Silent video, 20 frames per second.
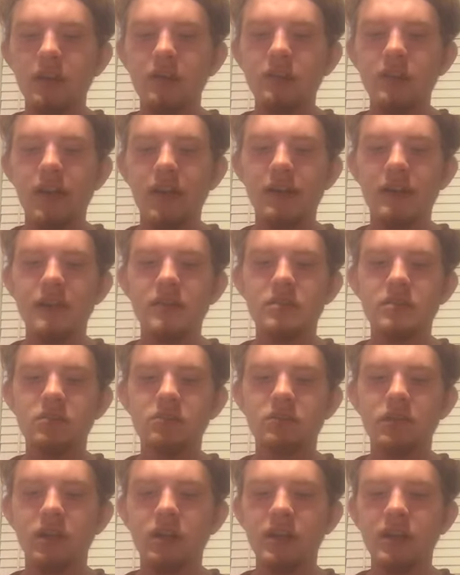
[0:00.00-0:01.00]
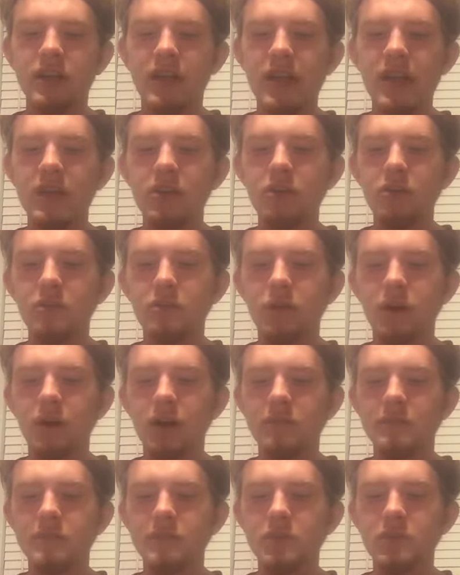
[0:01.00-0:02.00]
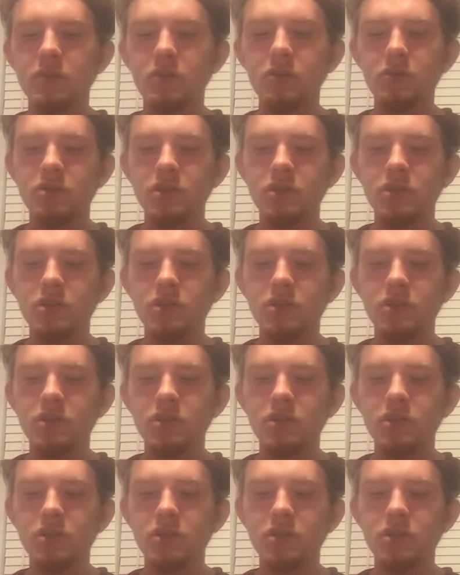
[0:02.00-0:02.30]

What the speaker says: then hits a running Hager bomb to